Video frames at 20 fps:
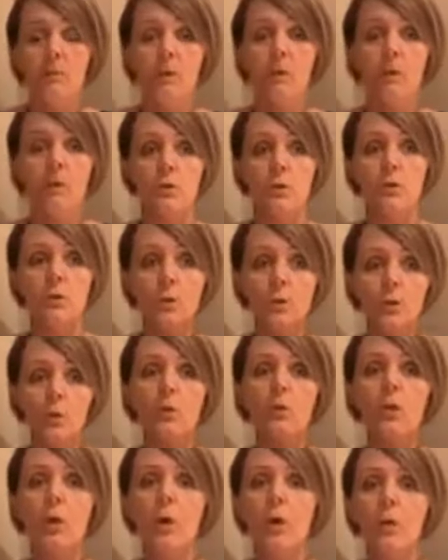because you
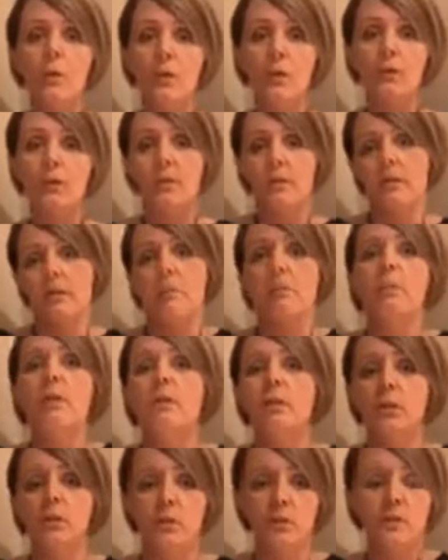know that this is
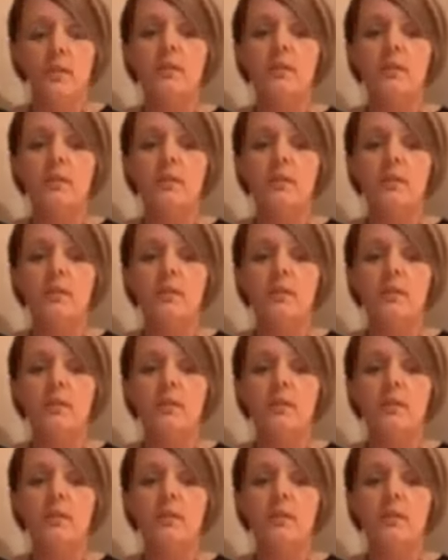precious.